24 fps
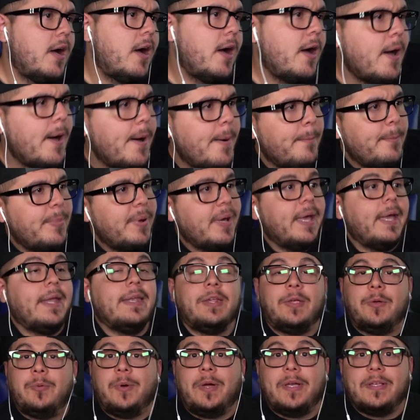Um, but,
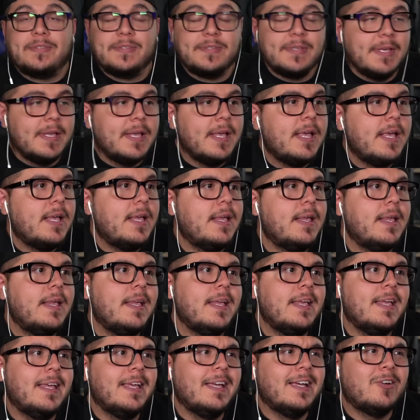anyways,
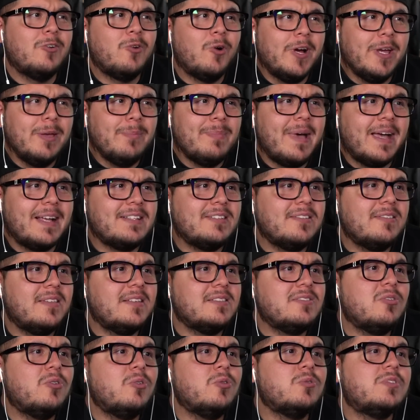going back to
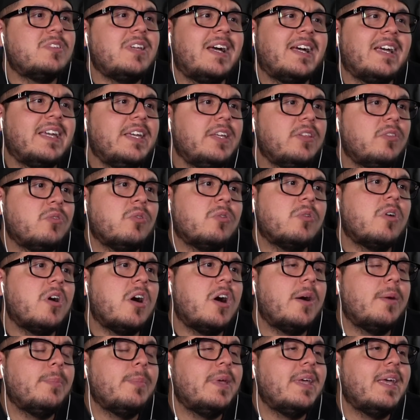this whole Changuito
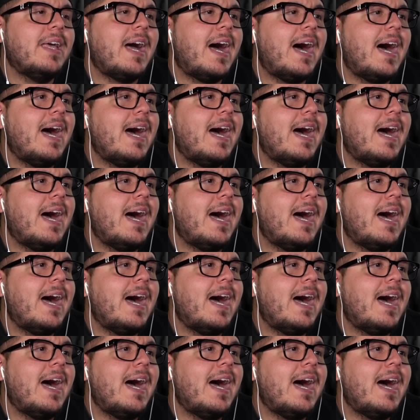comment,